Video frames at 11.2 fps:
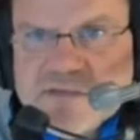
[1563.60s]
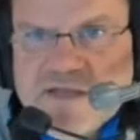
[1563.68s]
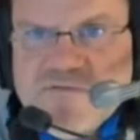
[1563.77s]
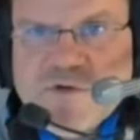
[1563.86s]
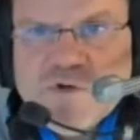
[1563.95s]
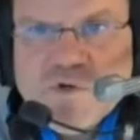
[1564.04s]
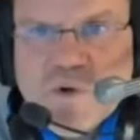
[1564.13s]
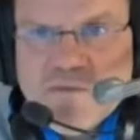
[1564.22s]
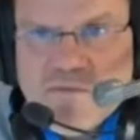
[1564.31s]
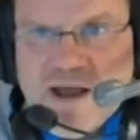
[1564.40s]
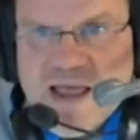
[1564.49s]
if you do
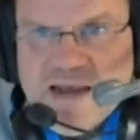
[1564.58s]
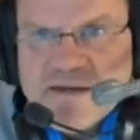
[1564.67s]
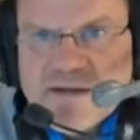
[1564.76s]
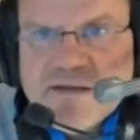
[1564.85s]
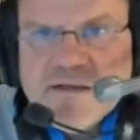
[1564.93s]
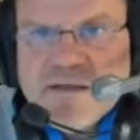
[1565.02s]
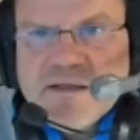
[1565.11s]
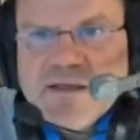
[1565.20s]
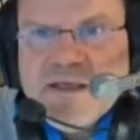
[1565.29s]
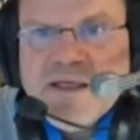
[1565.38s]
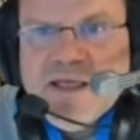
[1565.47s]
it right,
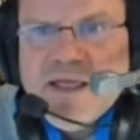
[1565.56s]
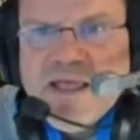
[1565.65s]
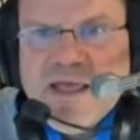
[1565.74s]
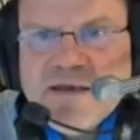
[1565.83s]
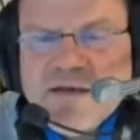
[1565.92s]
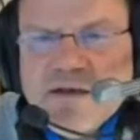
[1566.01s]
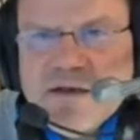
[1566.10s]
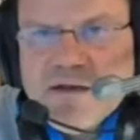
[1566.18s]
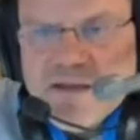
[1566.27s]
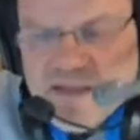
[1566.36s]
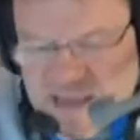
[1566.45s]
it
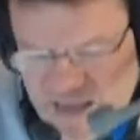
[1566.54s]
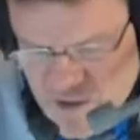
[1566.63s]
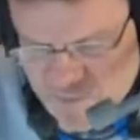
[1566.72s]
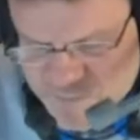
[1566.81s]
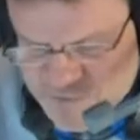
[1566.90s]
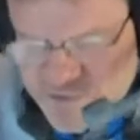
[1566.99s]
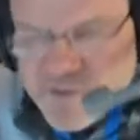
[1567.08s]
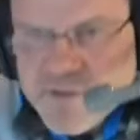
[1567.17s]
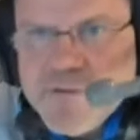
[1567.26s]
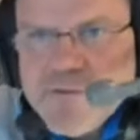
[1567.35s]
helps